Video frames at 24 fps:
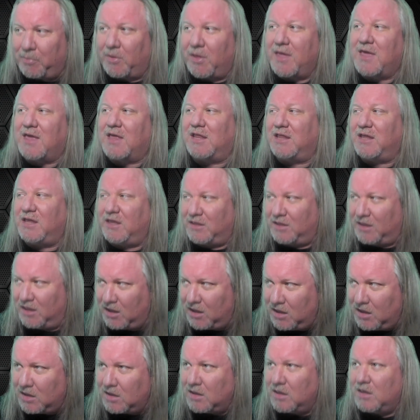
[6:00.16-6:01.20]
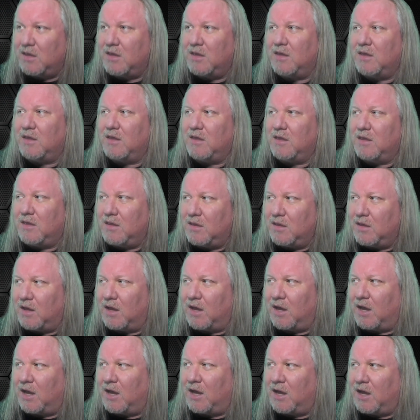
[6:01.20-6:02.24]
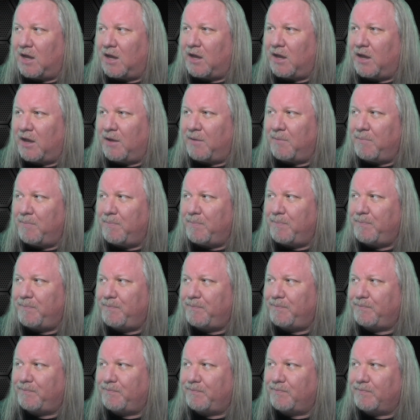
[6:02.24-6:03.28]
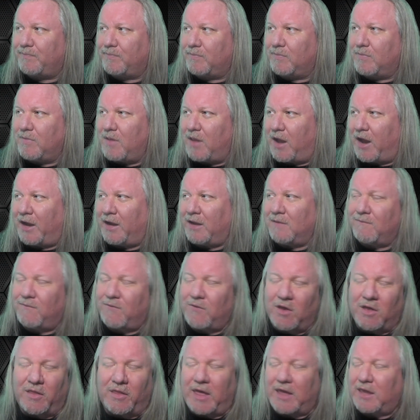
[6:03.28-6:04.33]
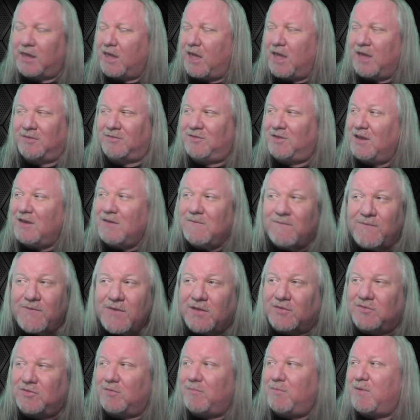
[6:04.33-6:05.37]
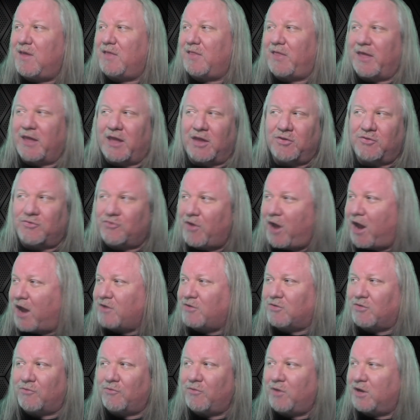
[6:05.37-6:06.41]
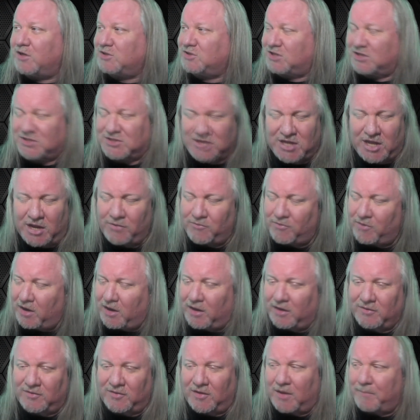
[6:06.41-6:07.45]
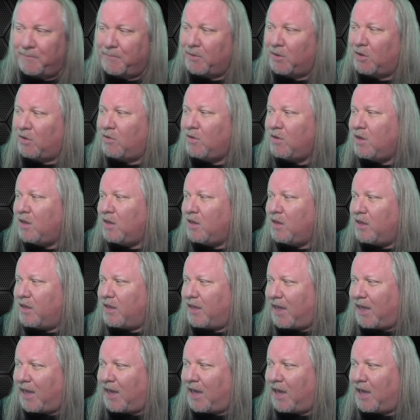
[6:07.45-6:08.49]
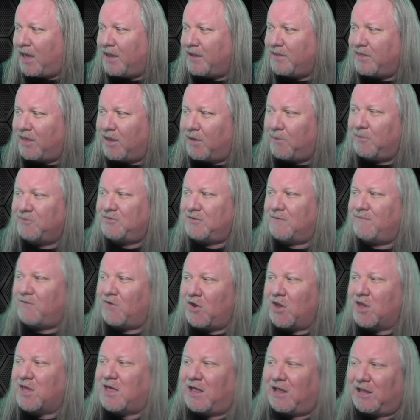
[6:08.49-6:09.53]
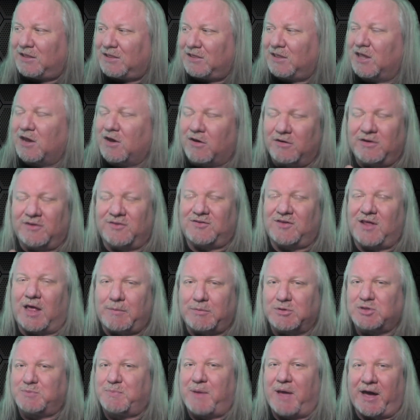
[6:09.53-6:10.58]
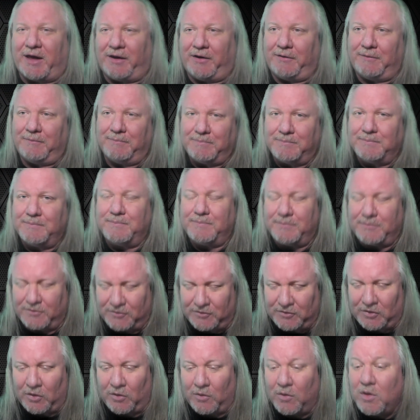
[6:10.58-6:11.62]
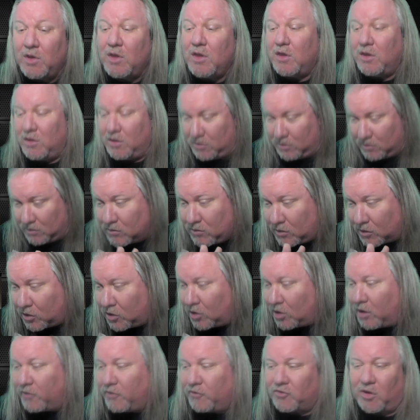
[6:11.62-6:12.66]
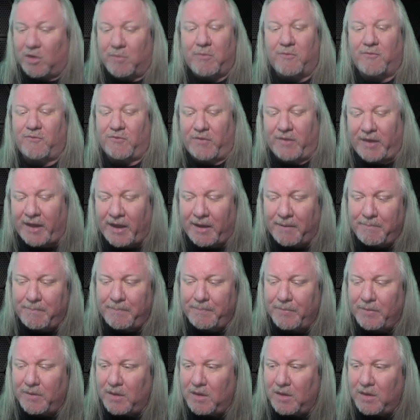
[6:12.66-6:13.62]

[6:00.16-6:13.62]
played cleanly. Uh. I didn't feel like it. Didn't feel to me like it dragged or rushed. It stayed right on tempo. And there was a very clear and established pattern. So, good on the drummer for that.